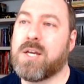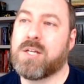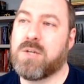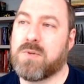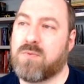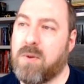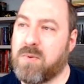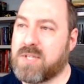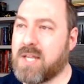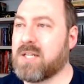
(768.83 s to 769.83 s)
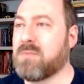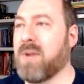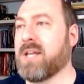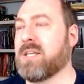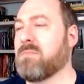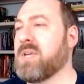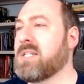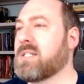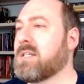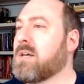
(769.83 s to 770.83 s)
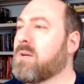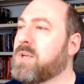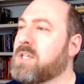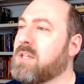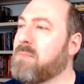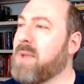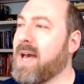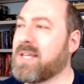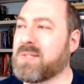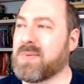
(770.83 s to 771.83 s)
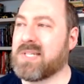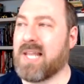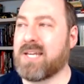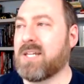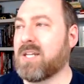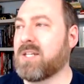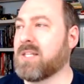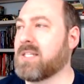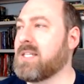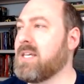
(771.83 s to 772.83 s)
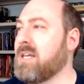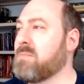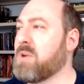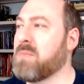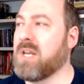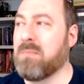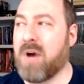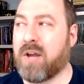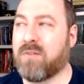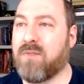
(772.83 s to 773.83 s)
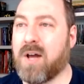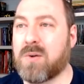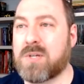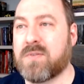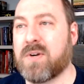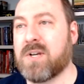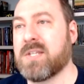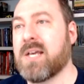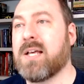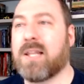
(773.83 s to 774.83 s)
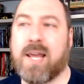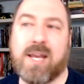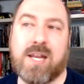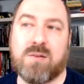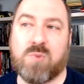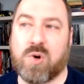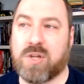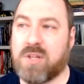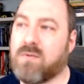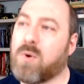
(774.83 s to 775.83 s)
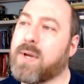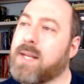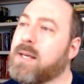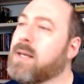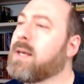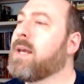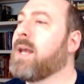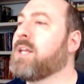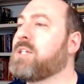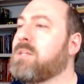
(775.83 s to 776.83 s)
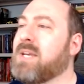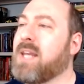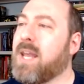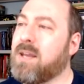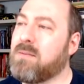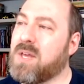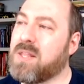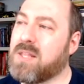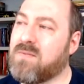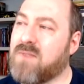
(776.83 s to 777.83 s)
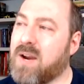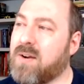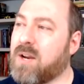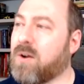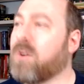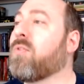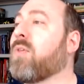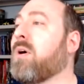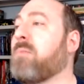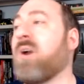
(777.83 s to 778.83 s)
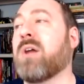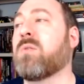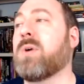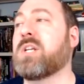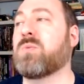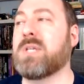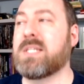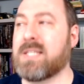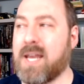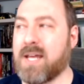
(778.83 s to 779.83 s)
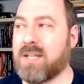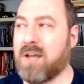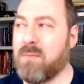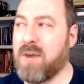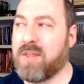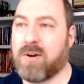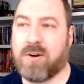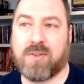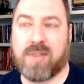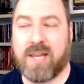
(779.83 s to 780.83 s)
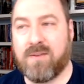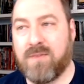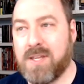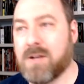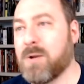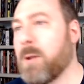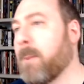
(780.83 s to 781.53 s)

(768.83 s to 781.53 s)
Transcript: She was represented by the abyss, which in the past was likened to the sea, but many modern followers of hers liken it more to the void. And she became the very earth upon which we stand, a Mother Earth-like figure.